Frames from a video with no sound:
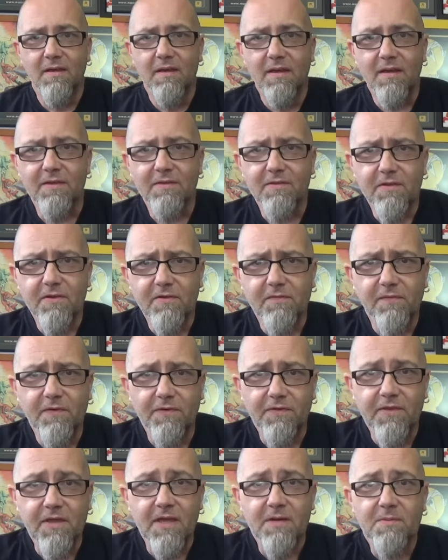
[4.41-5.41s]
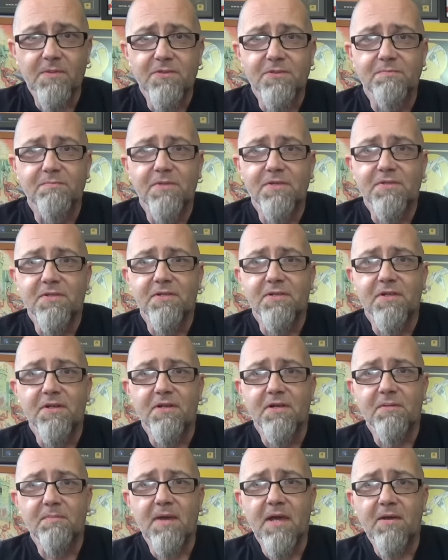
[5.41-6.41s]
Hey there, you filthy animals. Mr.
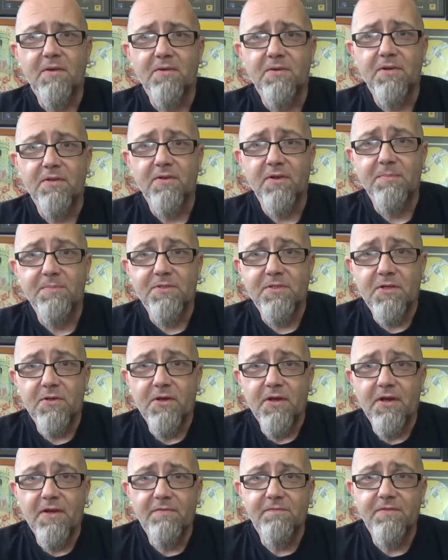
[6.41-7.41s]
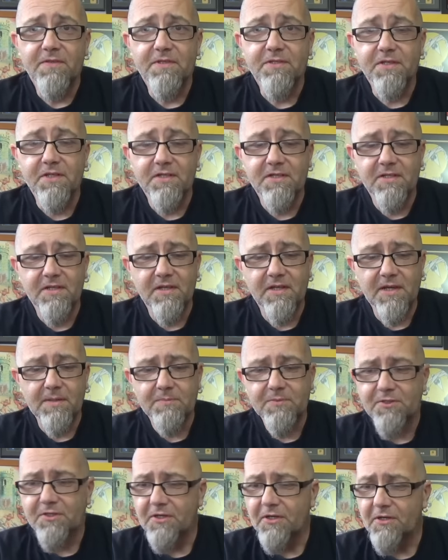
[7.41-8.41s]
Dirty back with another episode of the GTM
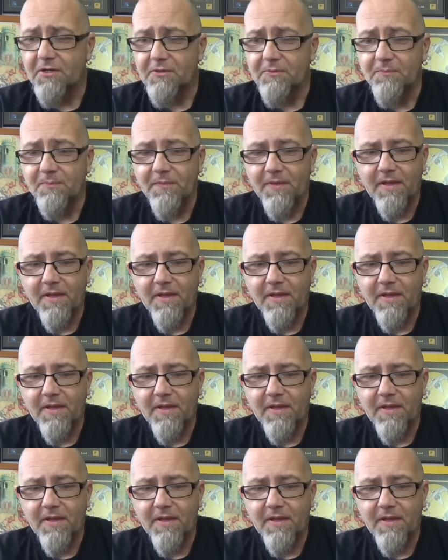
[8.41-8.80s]
show.